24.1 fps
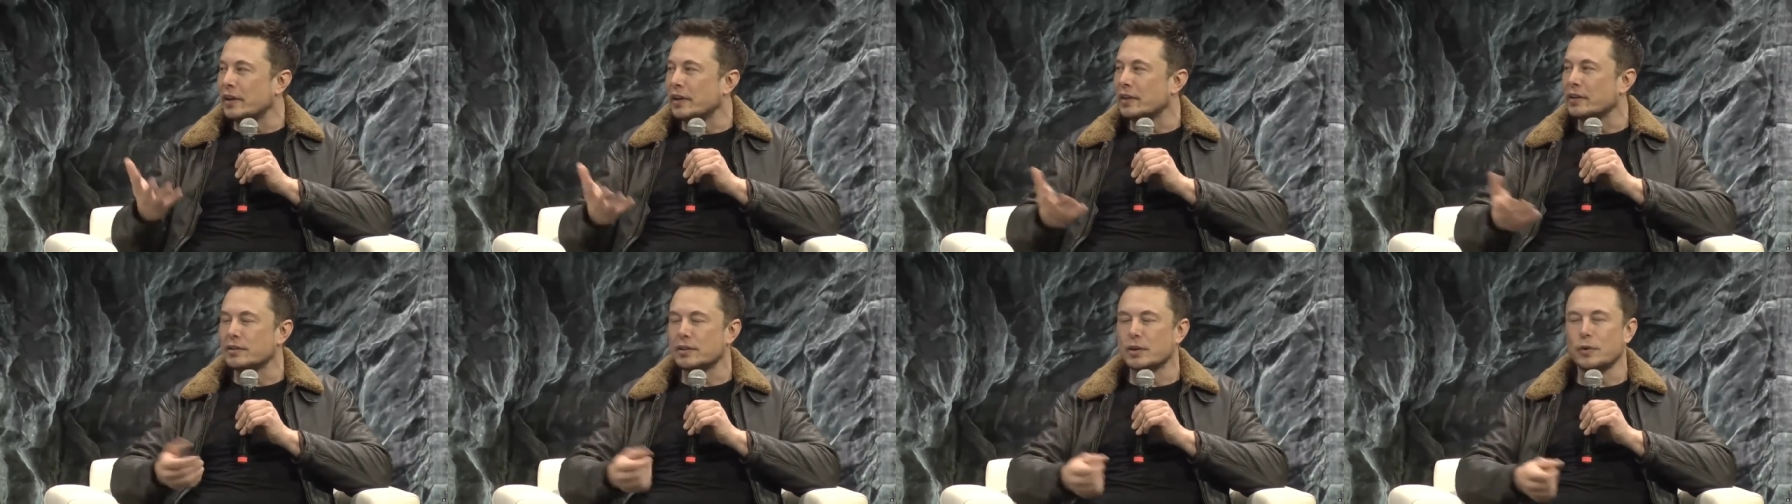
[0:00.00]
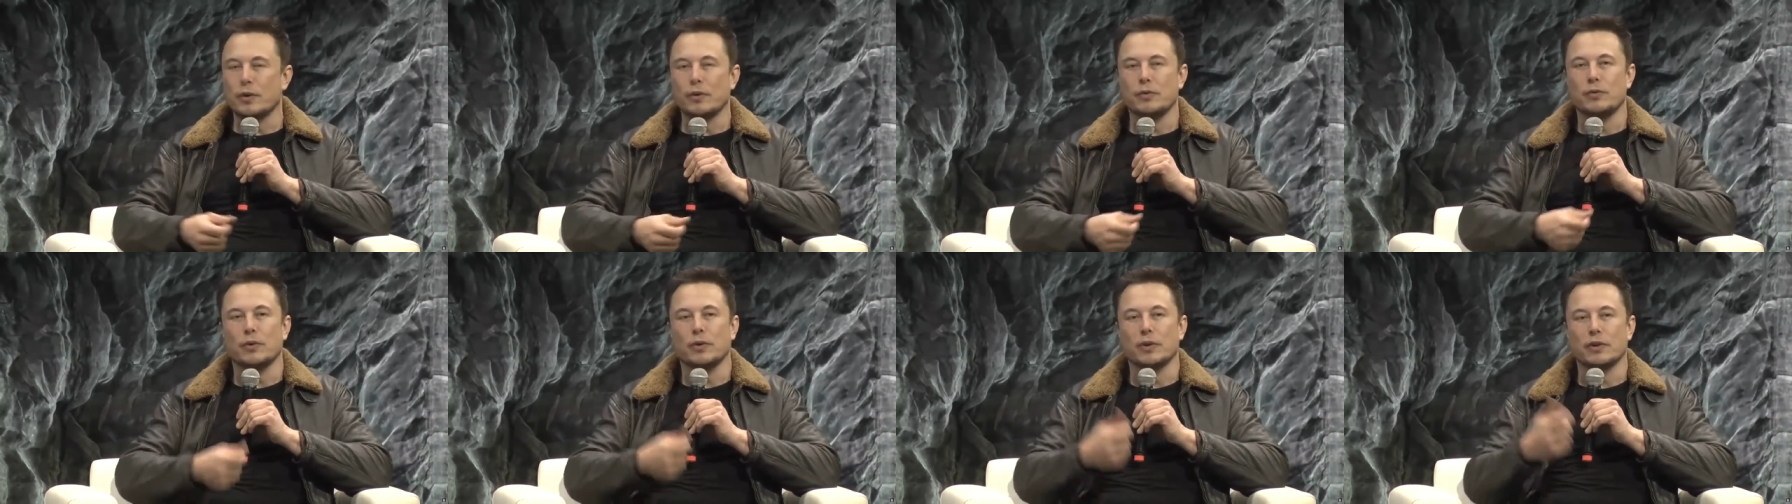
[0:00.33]
There's no way
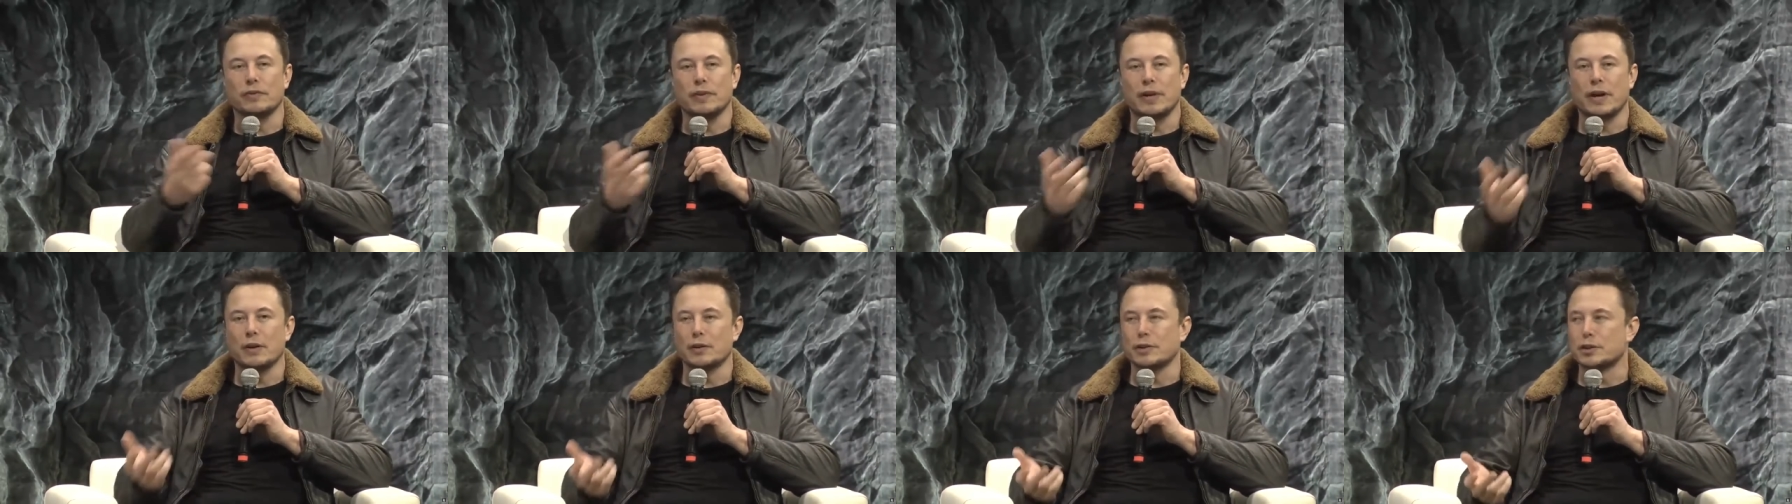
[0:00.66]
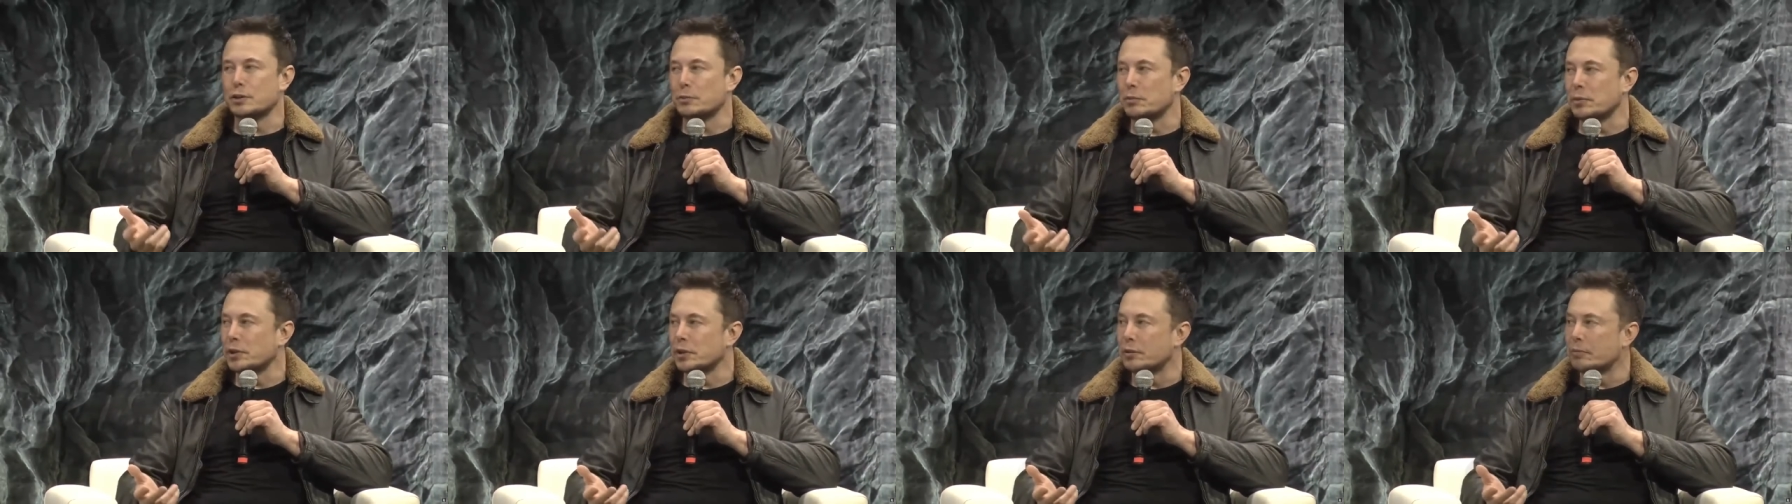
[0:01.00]
for all the flowers to
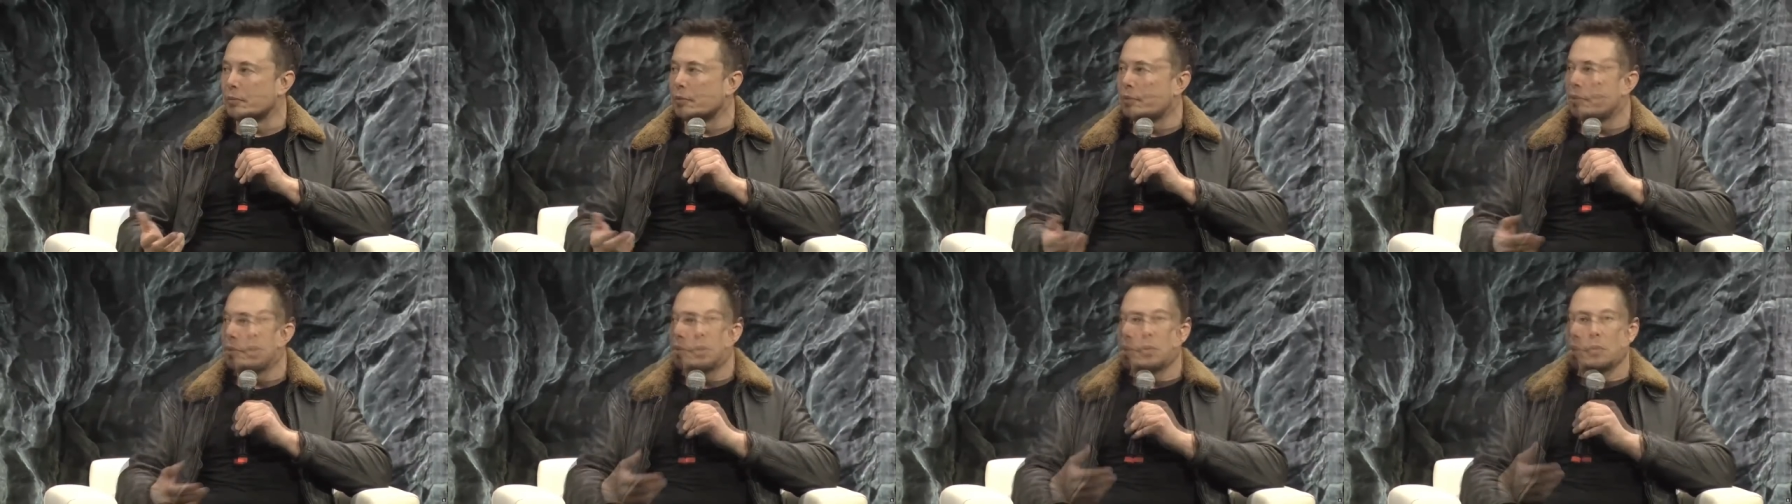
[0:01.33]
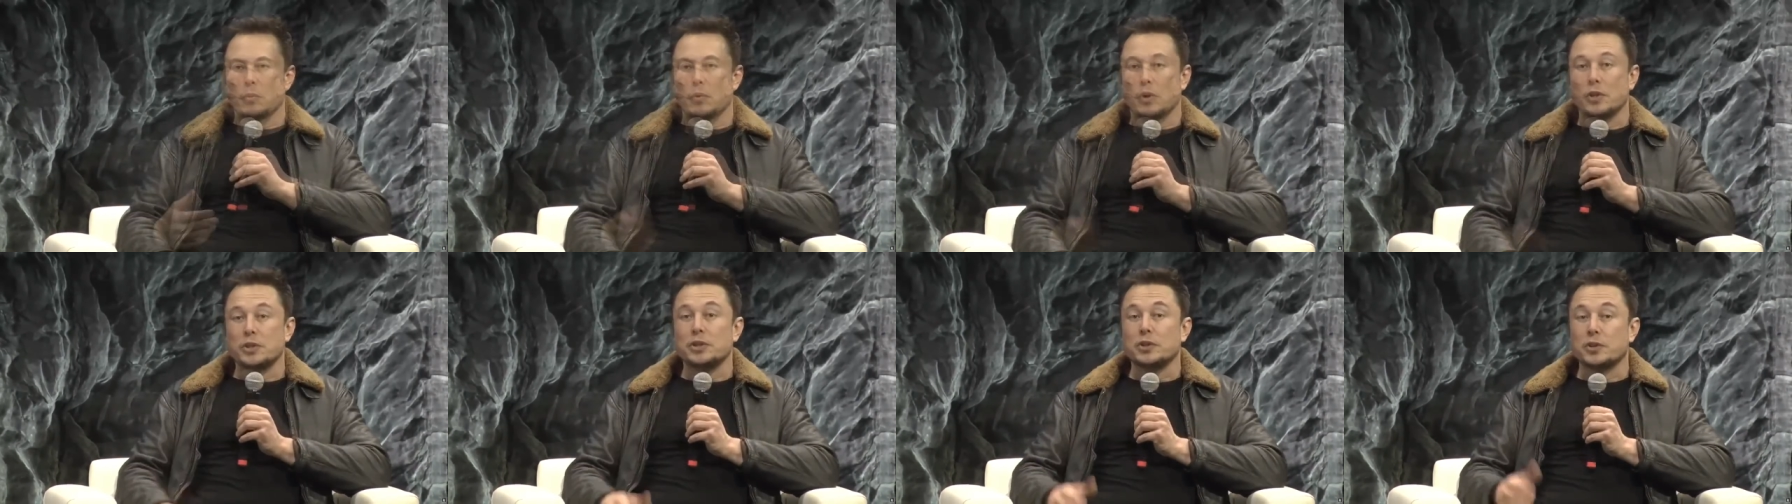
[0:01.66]
bloom.
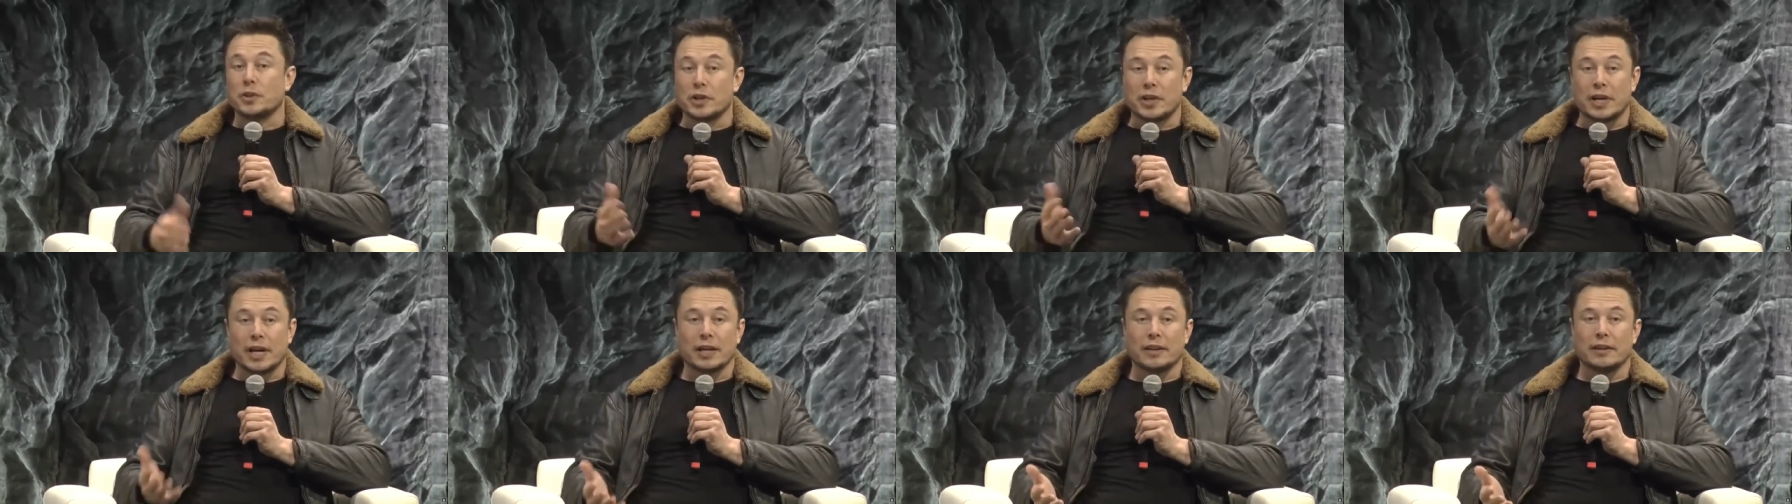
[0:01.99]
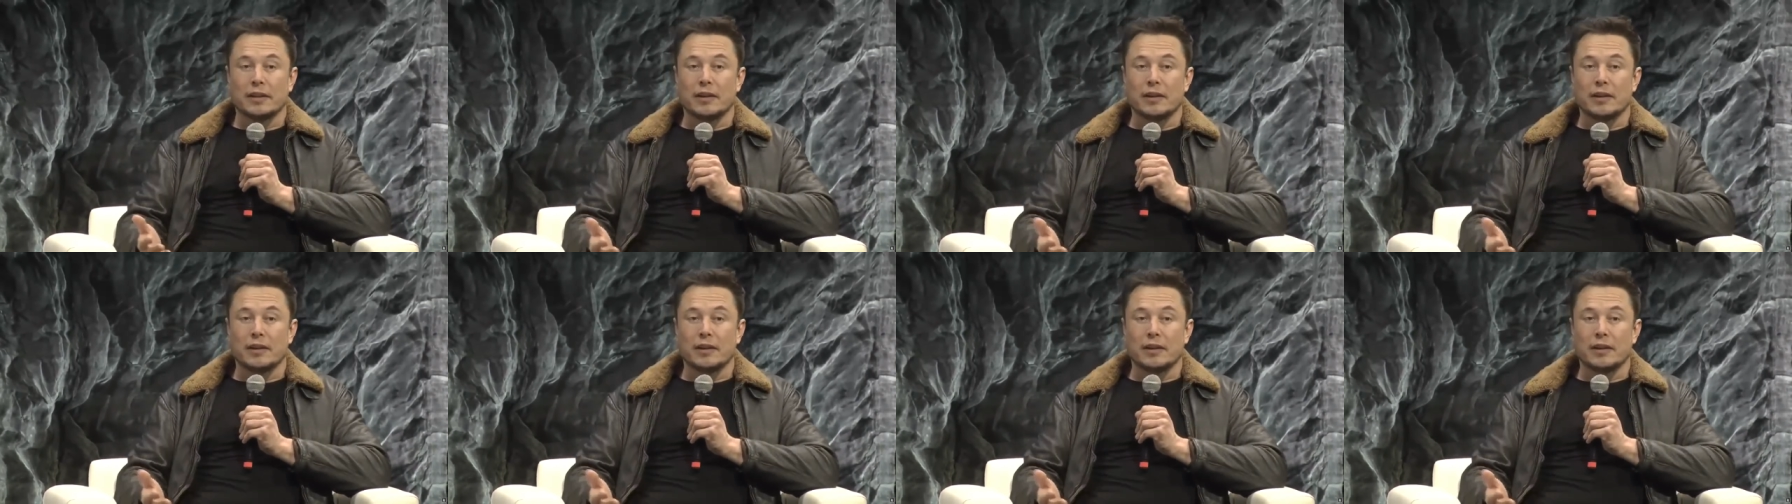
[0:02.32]
Once you can get